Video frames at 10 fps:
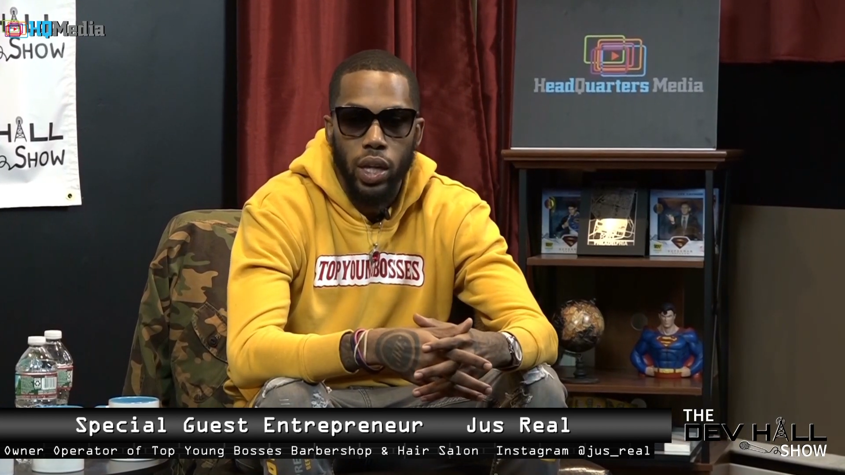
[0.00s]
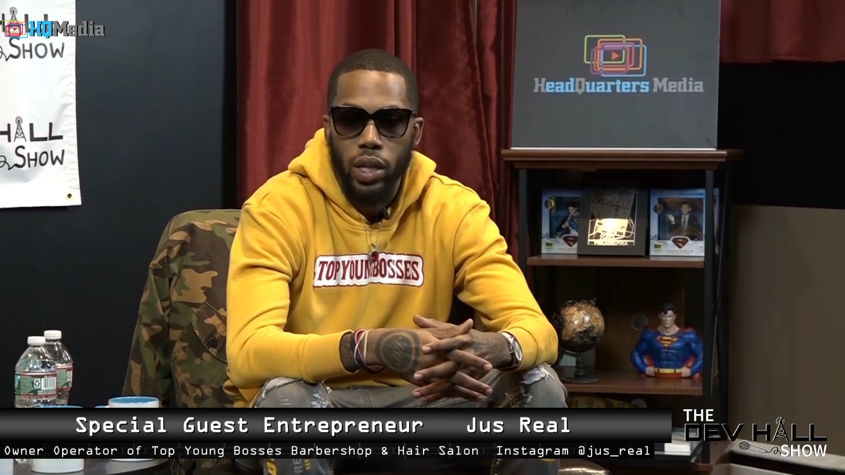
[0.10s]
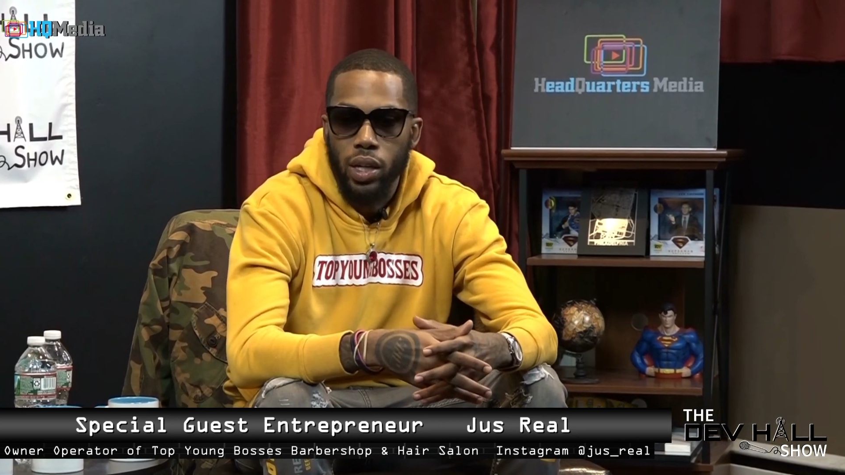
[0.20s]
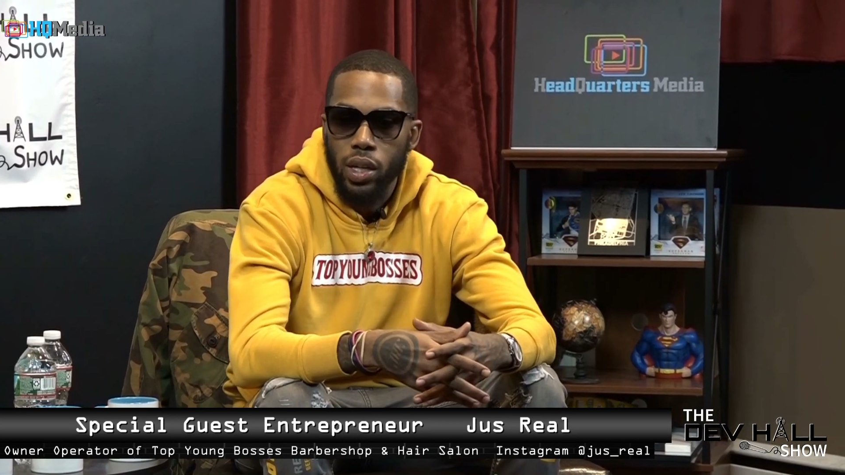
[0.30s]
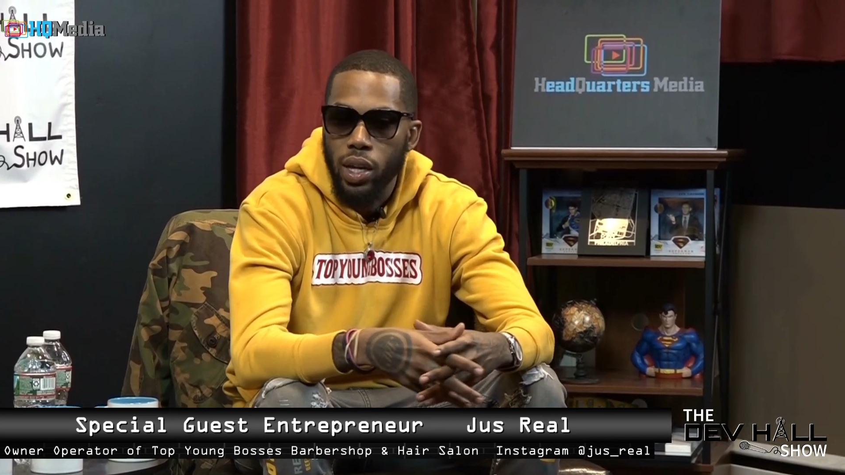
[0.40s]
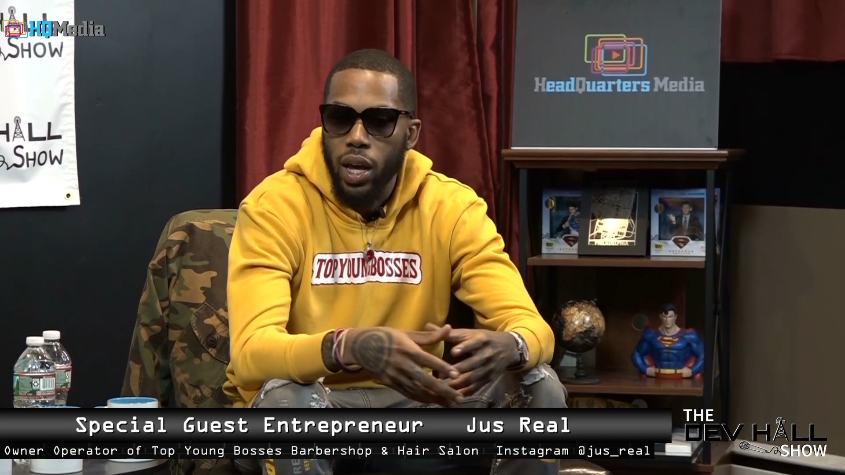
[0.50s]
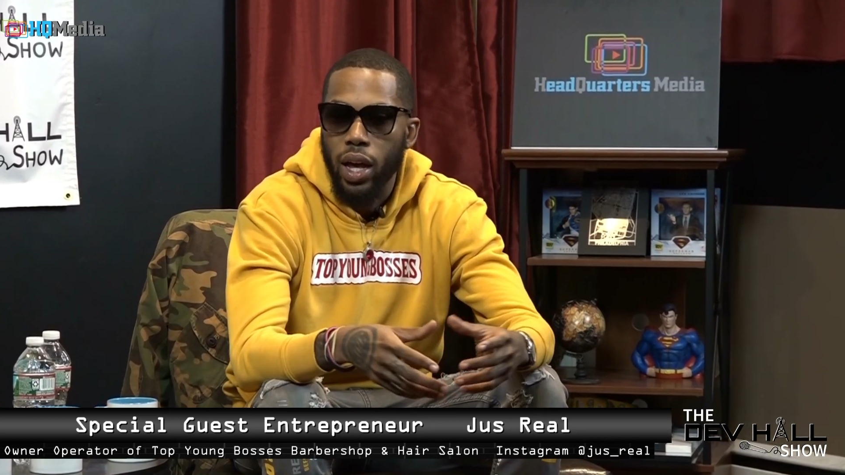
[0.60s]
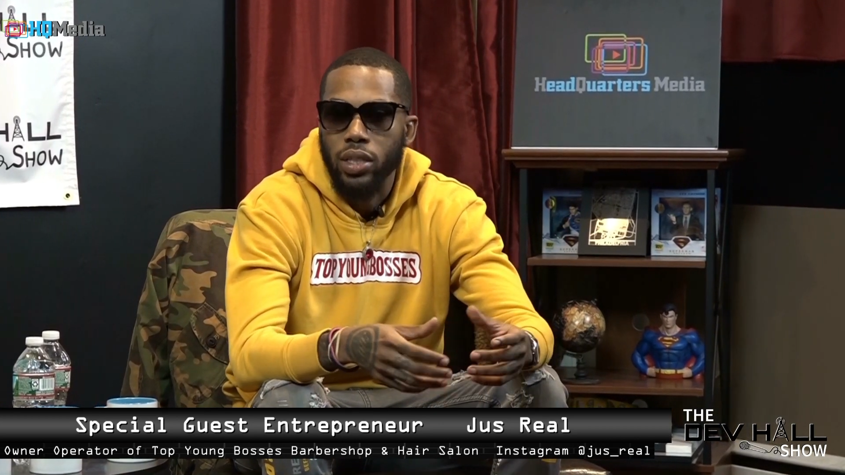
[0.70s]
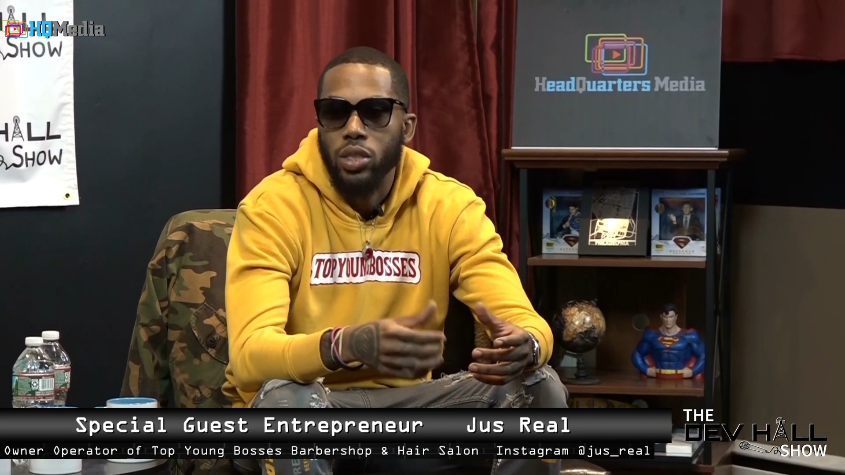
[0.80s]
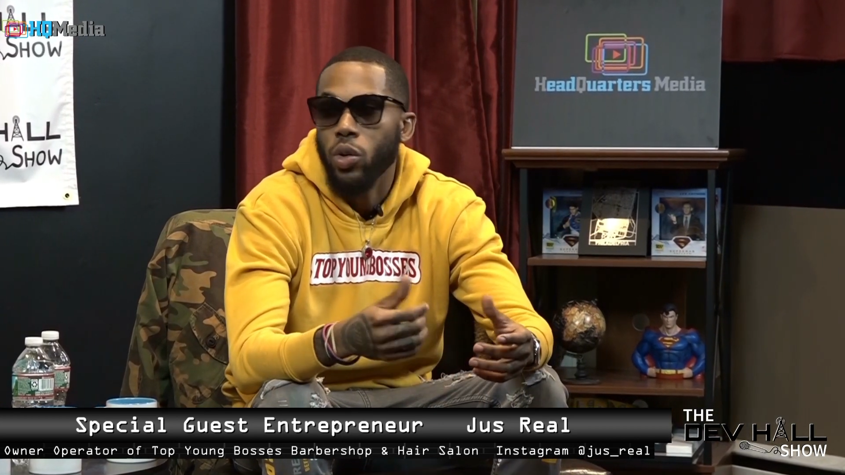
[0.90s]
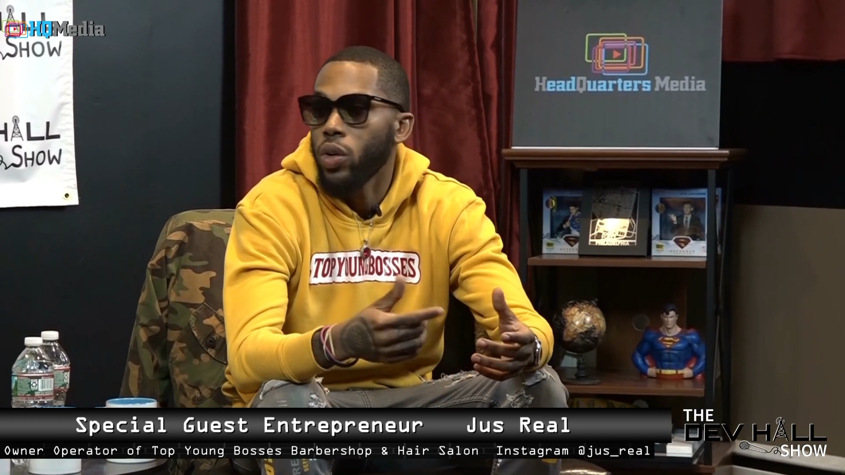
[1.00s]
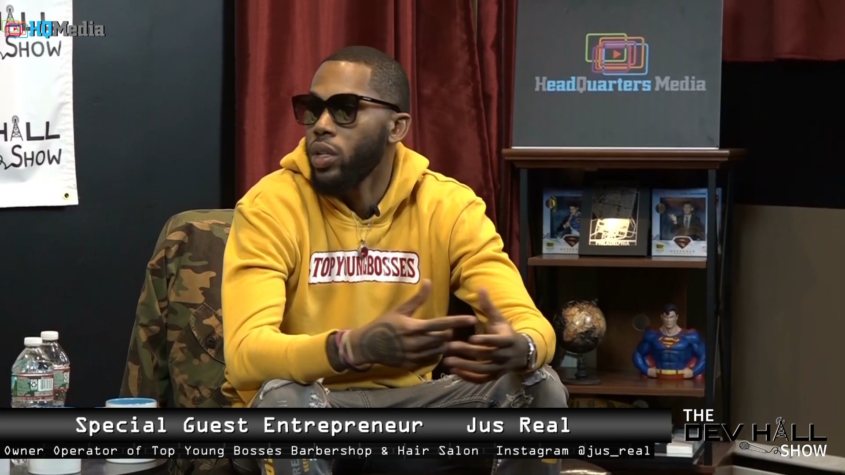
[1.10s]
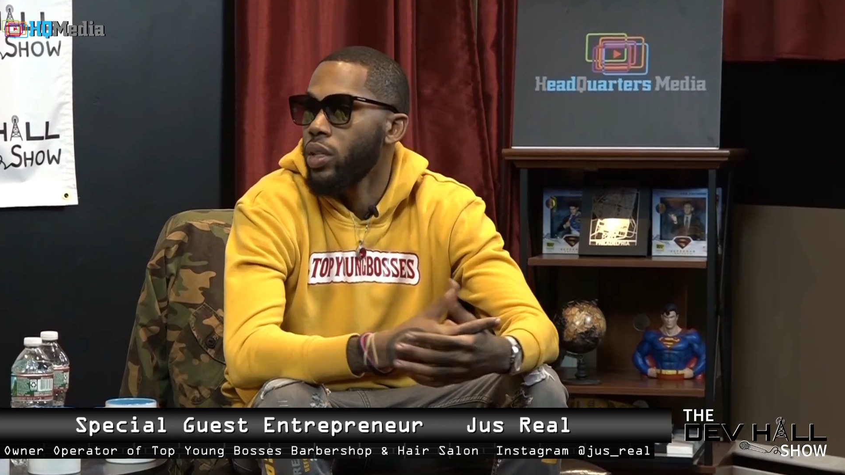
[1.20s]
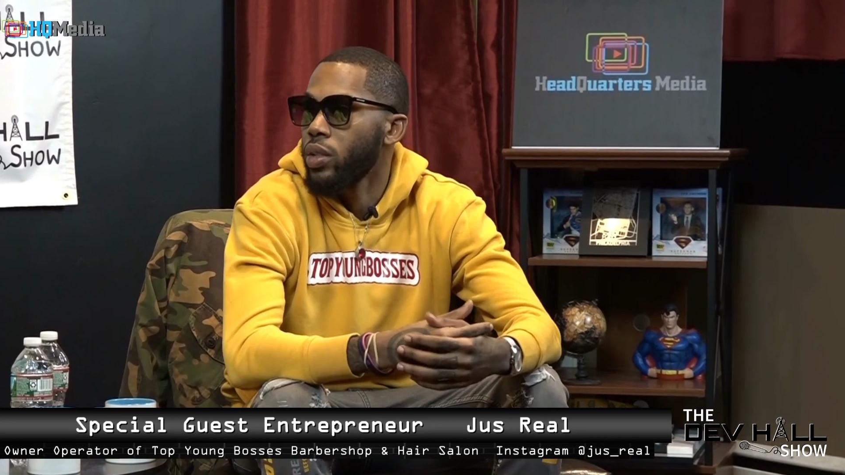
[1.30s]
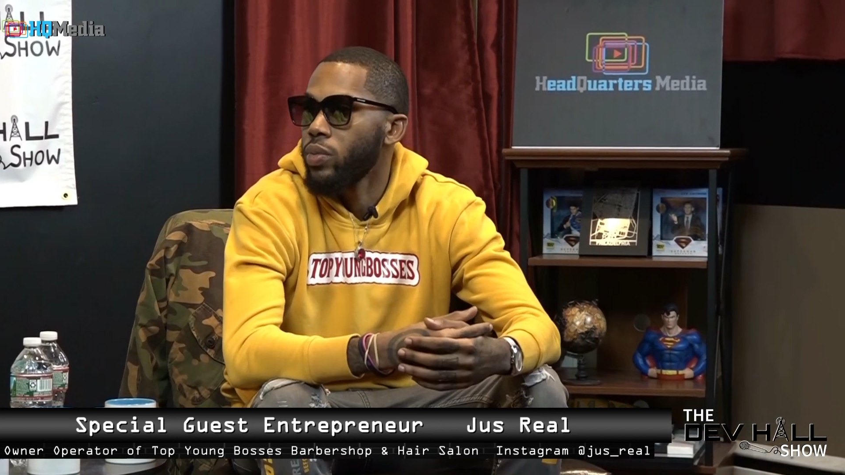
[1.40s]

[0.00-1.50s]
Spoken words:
Like I taught